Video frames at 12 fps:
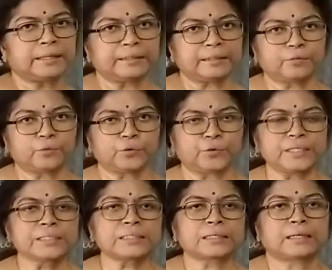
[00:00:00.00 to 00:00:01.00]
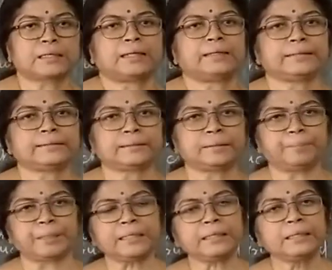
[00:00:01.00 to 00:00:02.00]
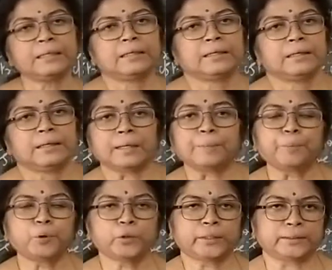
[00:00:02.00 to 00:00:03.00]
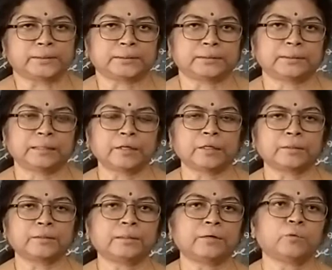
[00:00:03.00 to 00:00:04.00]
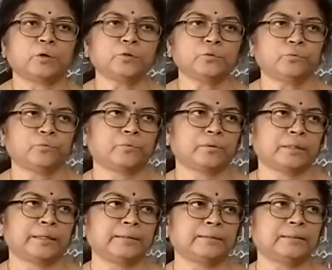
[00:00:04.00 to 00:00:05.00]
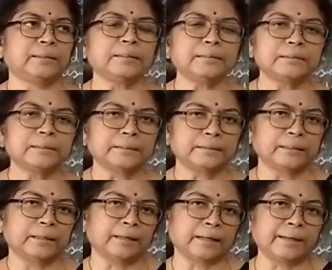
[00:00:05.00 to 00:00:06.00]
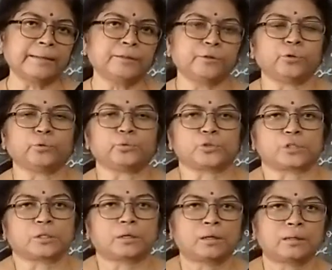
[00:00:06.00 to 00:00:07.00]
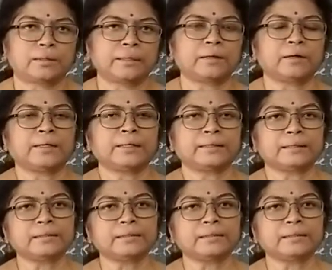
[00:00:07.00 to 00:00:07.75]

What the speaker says: interview is conducted by reporters. They want to get the right news regarding